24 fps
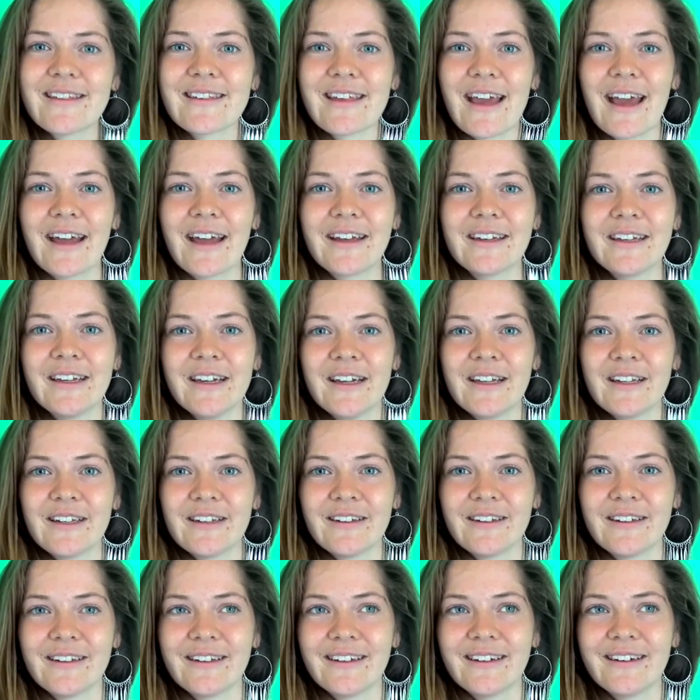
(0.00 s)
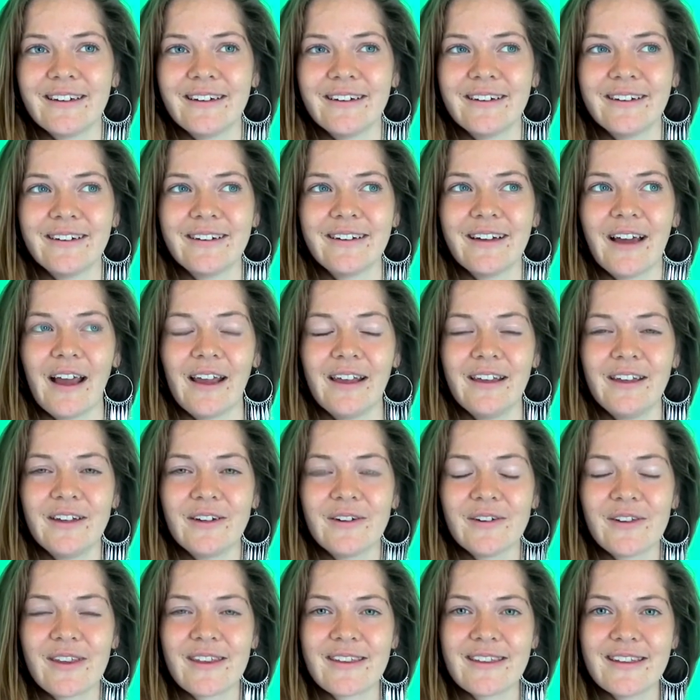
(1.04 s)
said he
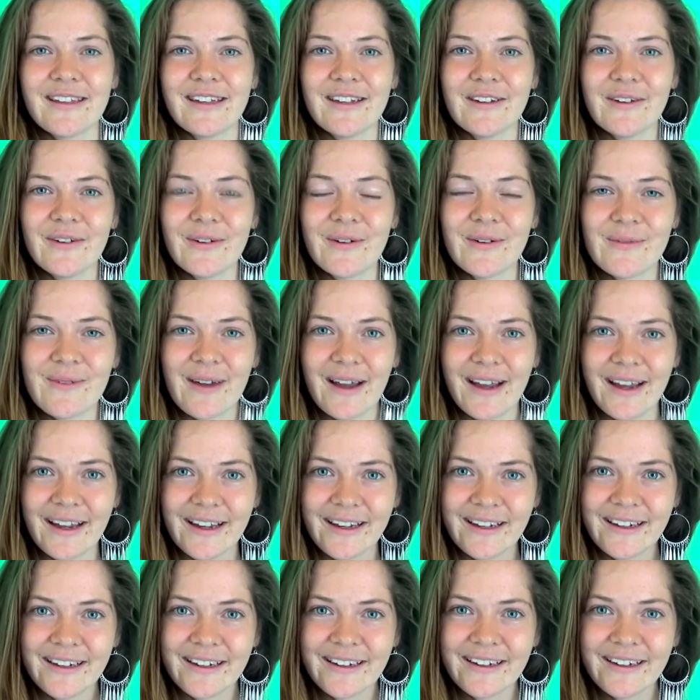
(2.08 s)
could see all my